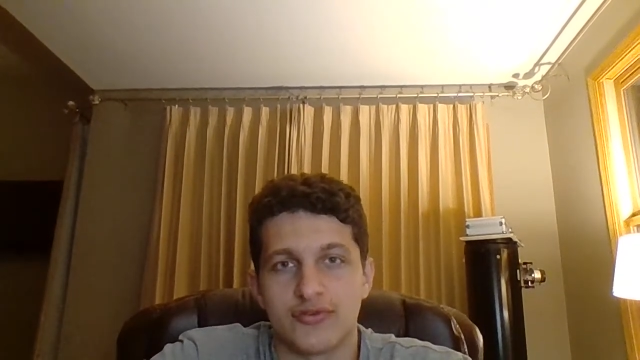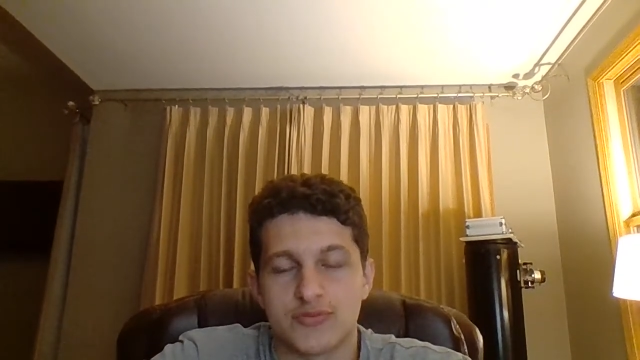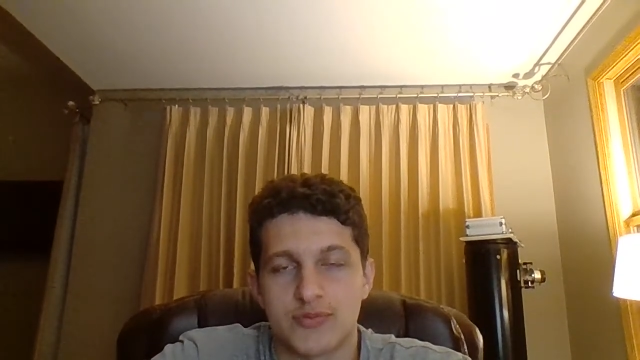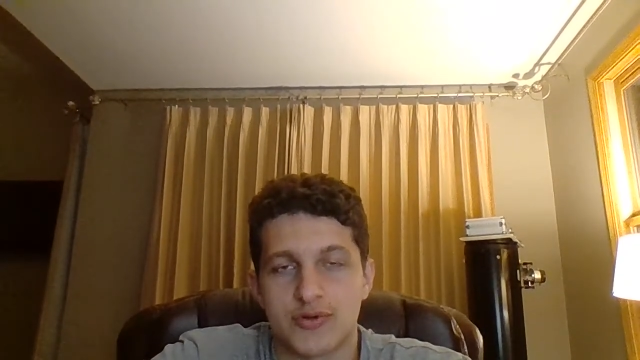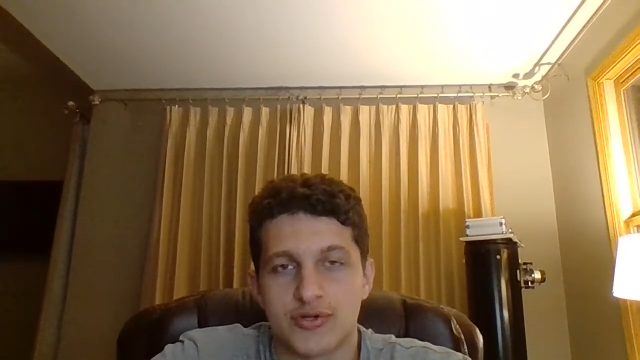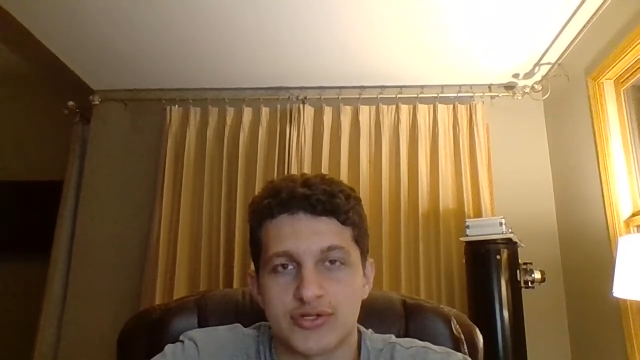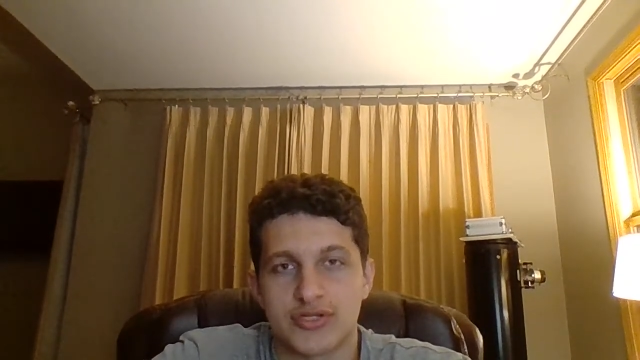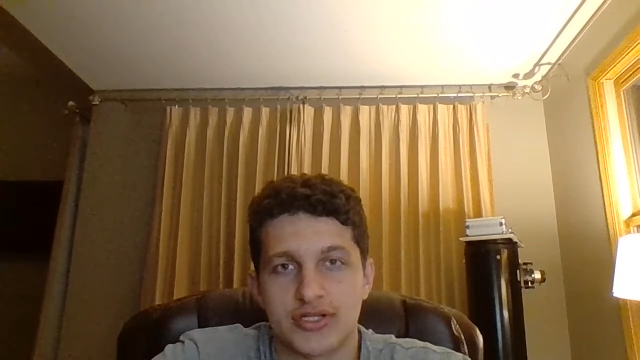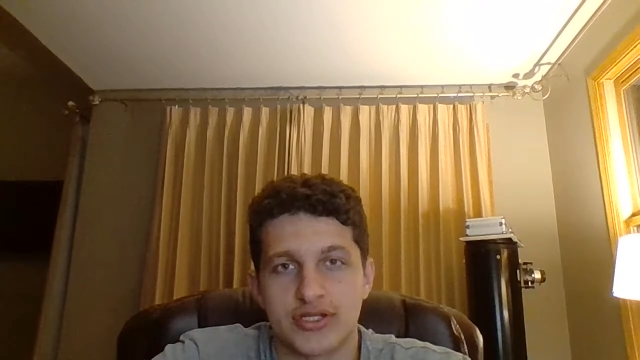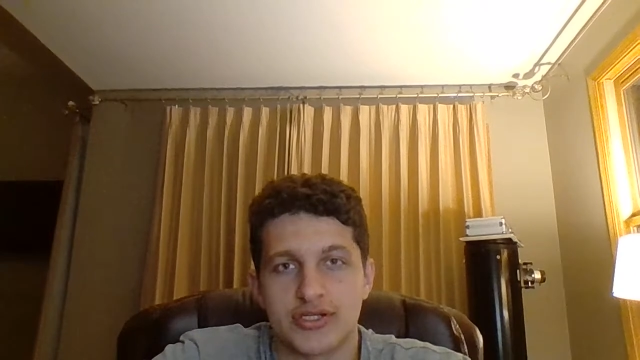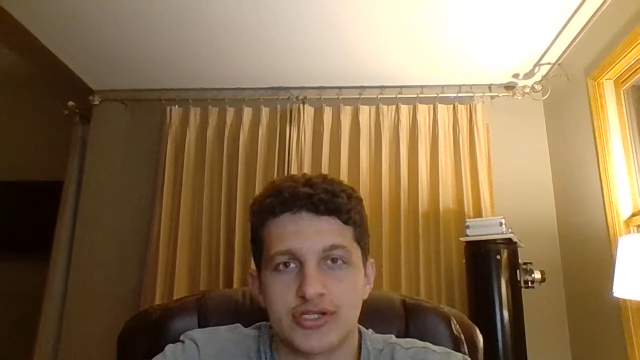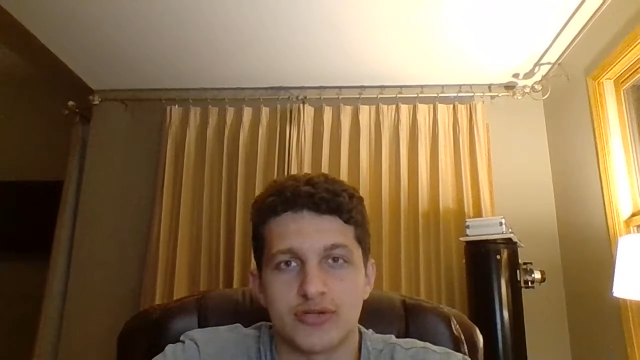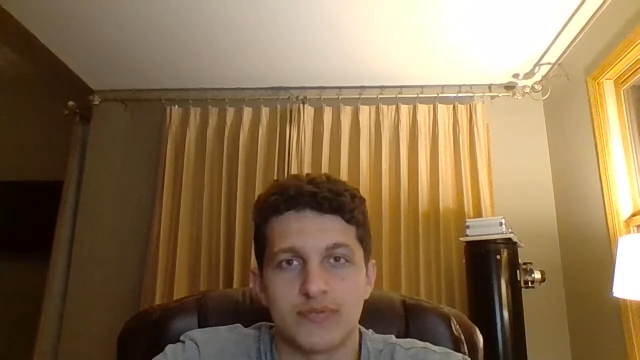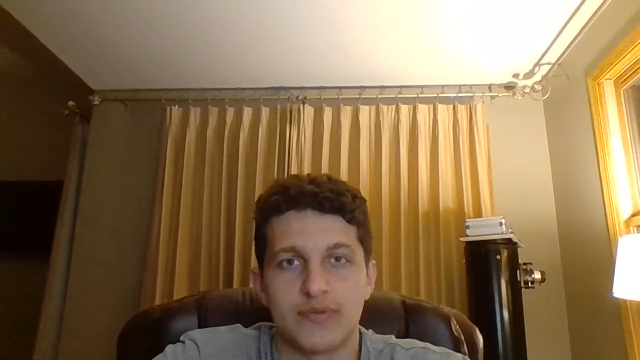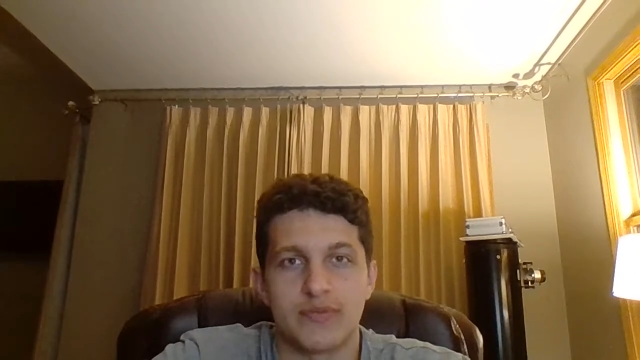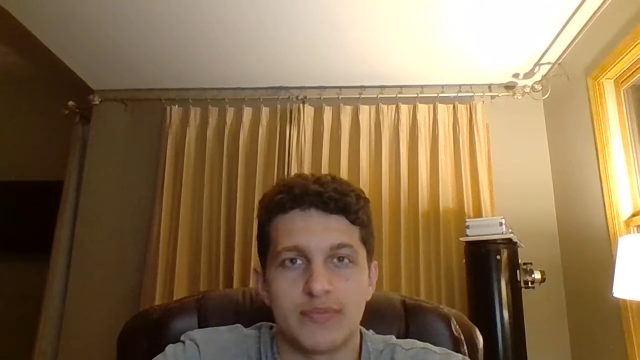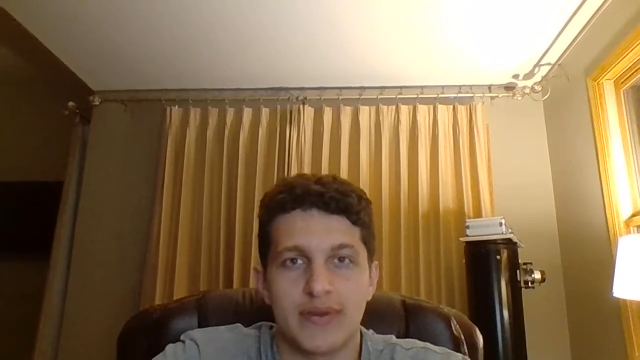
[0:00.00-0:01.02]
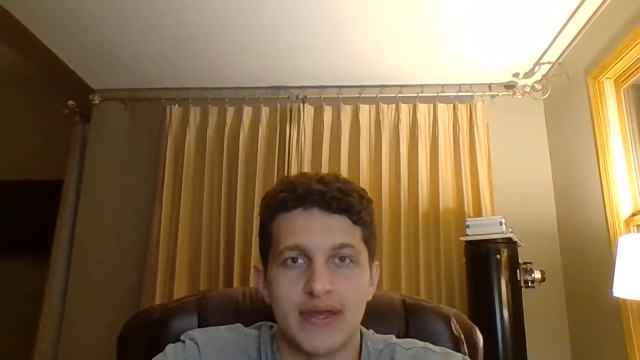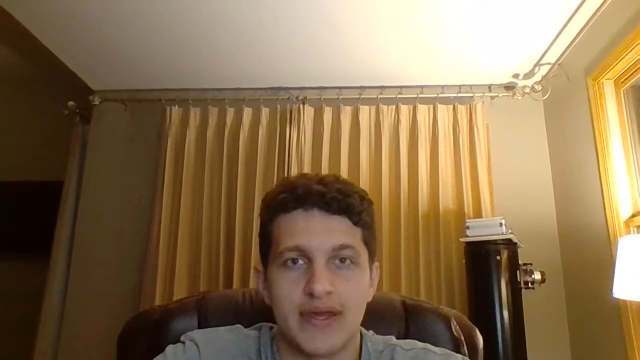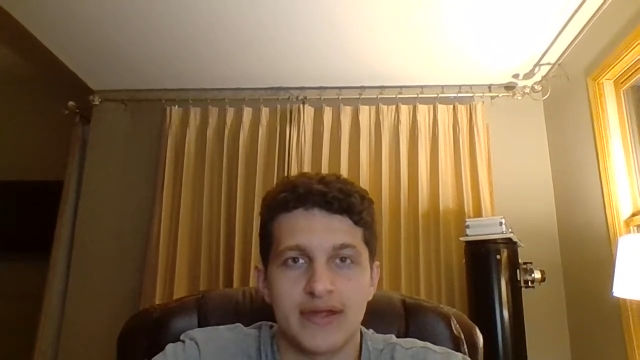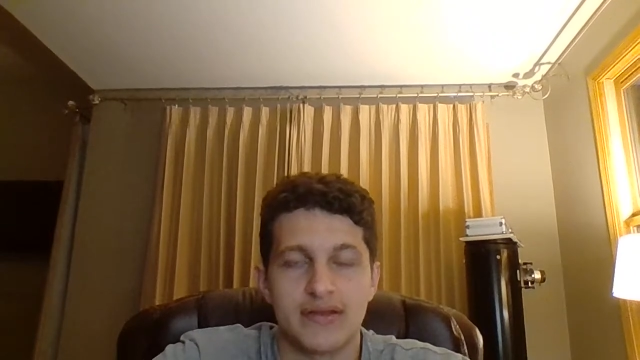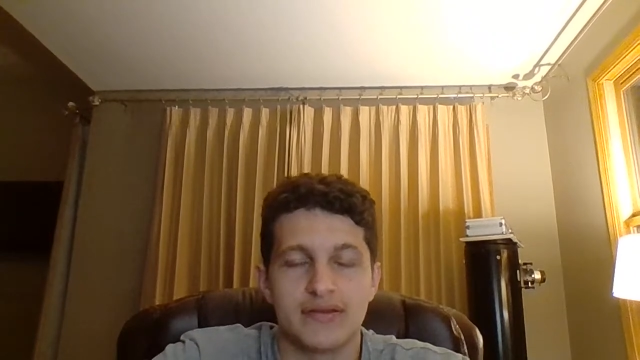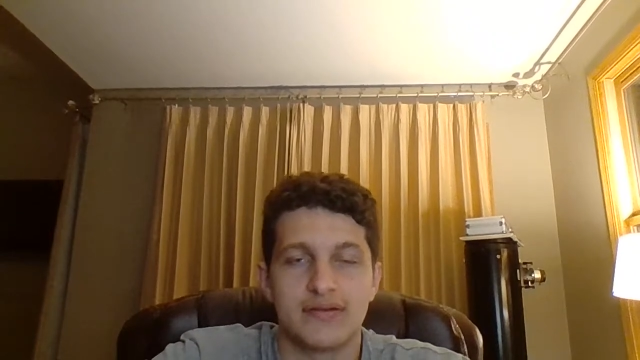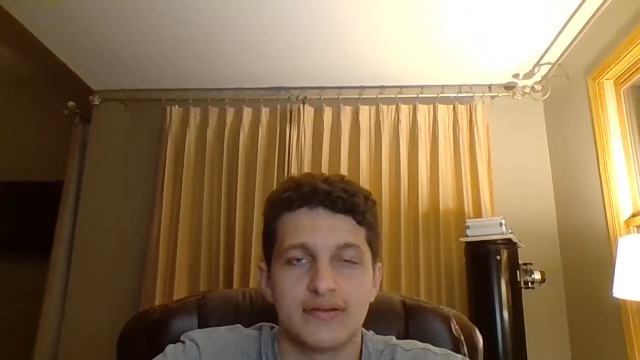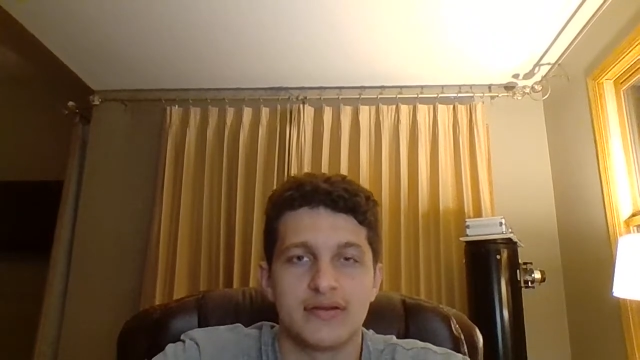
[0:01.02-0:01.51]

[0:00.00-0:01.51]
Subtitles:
personally should be banned.